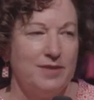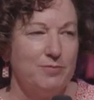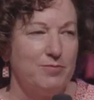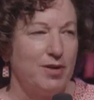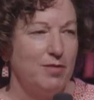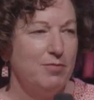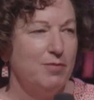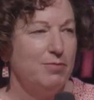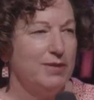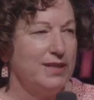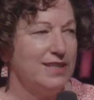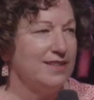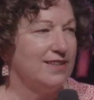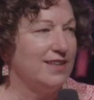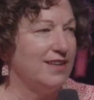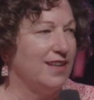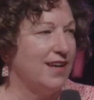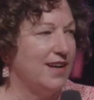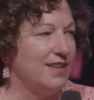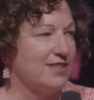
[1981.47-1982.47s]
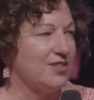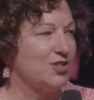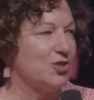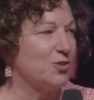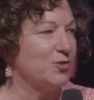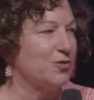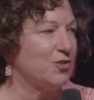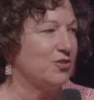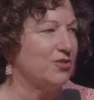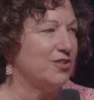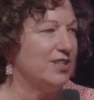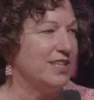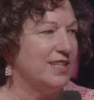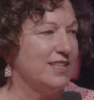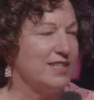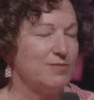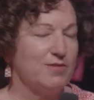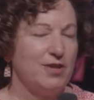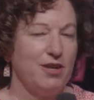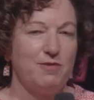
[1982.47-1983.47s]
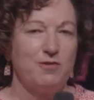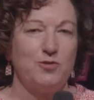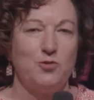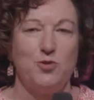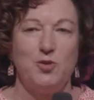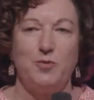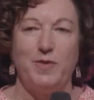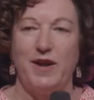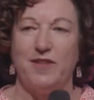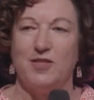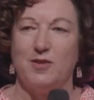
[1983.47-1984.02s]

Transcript: Probably in the last 2 or 3 years when I've thought about